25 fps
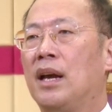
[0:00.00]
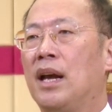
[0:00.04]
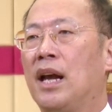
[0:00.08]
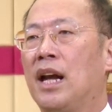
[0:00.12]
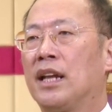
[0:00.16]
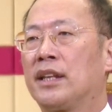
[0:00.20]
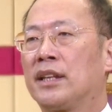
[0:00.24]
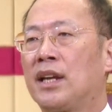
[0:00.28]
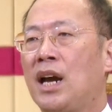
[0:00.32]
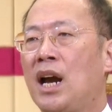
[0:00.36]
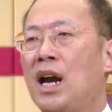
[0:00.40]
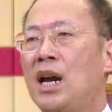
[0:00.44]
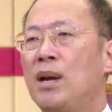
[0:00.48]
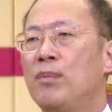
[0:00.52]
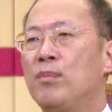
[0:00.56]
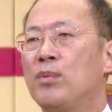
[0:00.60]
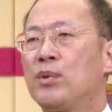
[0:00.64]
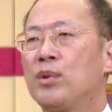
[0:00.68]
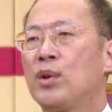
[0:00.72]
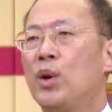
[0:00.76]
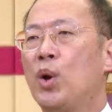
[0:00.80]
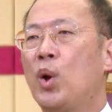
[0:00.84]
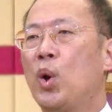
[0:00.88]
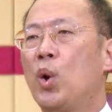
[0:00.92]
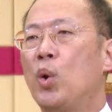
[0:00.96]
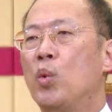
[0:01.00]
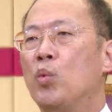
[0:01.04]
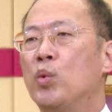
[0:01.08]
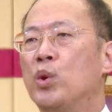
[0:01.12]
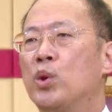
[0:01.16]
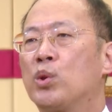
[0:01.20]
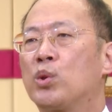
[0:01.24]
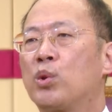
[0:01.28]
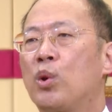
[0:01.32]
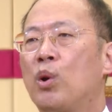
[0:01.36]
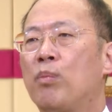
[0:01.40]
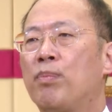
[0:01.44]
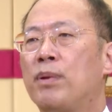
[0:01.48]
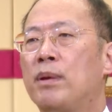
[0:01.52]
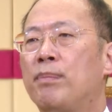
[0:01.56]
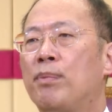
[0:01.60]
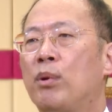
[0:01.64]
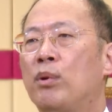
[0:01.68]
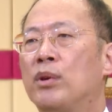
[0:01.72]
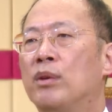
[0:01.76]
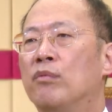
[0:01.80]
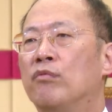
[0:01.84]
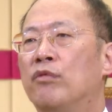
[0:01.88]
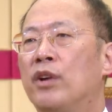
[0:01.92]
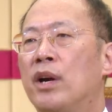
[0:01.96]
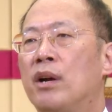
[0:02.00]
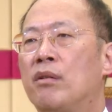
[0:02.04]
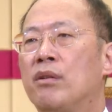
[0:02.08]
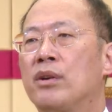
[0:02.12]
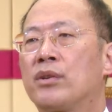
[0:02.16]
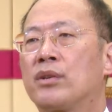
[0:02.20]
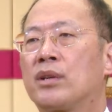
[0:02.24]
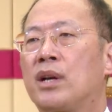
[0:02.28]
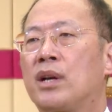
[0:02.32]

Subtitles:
At times, we saw people in various